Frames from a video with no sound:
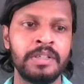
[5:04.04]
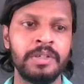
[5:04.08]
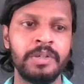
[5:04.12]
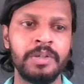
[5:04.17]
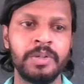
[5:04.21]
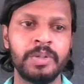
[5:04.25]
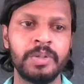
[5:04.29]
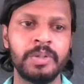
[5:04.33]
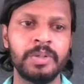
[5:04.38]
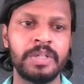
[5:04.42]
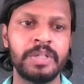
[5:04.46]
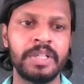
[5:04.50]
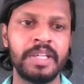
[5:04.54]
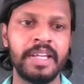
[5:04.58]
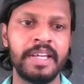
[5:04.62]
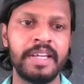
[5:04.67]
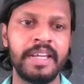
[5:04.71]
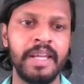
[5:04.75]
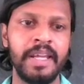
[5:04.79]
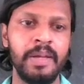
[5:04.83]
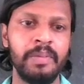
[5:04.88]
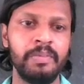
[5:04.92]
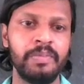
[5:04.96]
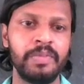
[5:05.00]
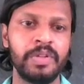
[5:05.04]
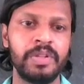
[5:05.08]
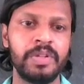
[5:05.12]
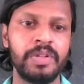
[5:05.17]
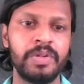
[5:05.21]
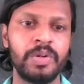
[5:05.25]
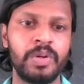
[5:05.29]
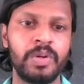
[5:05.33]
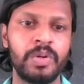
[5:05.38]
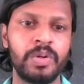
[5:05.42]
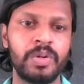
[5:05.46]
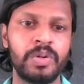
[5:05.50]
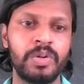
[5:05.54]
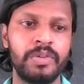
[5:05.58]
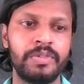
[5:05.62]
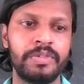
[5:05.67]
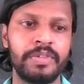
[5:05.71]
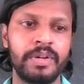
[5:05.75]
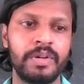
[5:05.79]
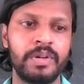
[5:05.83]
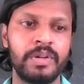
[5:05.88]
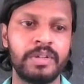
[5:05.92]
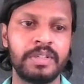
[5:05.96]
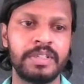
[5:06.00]
know, he came to the door of a
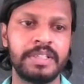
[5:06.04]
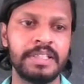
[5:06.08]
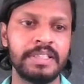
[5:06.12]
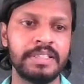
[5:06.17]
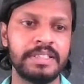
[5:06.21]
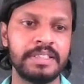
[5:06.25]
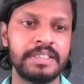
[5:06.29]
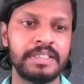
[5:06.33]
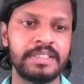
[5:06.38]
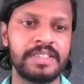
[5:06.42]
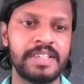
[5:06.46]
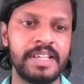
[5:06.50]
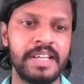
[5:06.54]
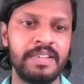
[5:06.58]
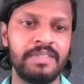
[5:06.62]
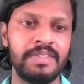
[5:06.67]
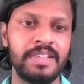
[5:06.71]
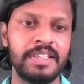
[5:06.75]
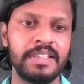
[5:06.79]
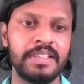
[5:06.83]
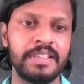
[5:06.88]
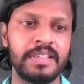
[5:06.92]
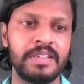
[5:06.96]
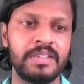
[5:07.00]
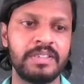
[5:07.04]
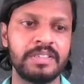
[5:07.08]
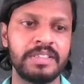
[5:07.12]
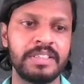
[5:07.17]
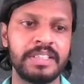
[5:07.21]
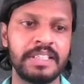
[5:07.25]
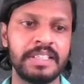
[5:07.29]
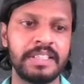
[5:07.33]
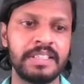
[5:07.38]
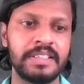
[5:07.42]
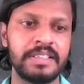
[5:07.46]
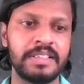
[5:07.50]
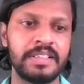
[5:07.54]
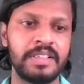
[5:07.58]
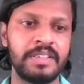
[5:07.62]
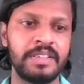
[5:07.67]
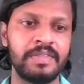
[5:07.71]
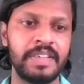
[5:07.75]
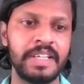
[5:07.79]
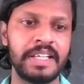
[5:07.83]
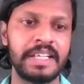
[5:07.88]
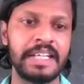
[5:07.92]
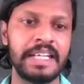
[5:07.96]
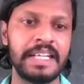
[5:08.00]
cottage in traveling round the earth,
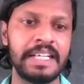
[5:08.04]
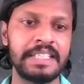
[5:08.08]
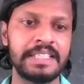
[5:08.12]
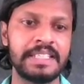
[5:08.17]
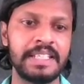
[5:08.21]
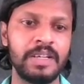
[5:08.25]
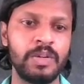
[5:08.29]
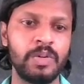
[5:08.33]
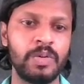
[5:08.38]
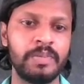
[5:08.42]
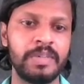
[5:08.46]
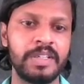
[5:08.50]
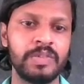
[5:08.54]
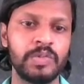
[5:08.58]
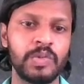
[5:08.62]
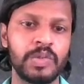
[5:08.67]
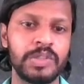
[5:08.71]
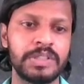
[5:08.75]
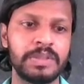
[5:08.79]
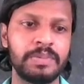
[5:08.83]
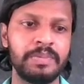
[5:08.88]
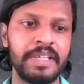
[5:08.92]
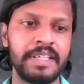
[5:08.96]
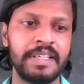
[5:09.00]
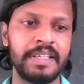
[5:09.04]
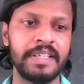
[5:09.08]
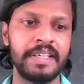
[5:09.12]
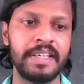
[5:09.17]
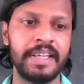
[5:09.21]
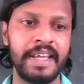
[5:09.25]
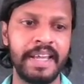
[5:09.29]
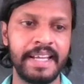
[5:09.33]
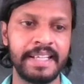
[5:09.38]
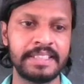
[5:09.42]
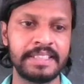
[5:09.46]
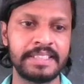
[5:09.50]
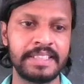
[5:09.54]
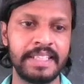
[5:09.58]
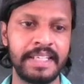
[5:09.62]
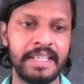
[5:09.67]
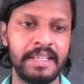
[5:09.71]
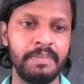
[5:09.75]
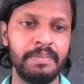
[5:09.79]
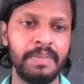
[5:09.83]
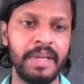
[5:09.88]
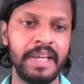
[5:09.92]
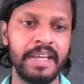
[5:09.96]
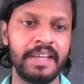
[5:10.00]
where a little woman was making cakes
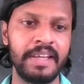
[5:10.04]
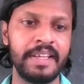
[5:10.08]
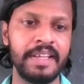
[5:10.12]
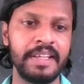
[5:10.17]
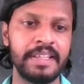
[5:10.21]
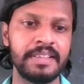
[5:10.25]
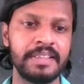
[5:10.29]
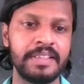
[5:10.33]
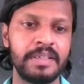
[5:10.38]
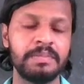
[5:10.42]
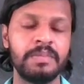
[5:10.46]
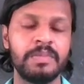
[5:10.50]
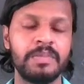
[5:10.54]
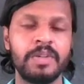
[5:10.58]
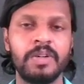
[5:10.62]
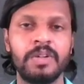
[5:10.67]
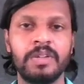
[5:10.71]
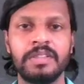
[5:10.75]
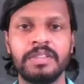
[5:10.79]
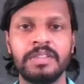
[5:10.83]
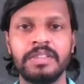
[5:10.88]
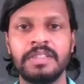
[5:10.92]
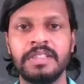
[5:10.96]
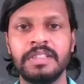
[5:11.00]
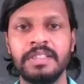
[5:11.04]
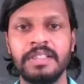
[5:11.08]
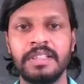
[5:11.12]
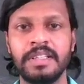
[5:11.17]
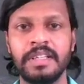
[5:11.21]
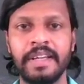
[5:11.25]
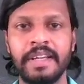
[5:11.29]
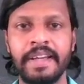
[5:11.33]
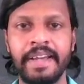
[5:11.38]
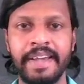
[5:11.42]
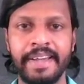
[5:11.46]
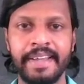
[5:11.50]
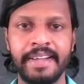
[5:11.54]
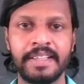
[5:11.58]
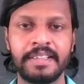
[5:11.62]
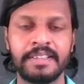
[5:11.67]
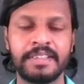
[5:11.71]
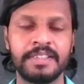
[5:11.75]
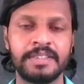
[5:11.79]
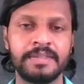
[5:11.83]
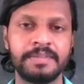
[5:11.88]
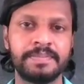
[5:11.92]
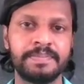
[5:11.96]
and baking them on the hearth.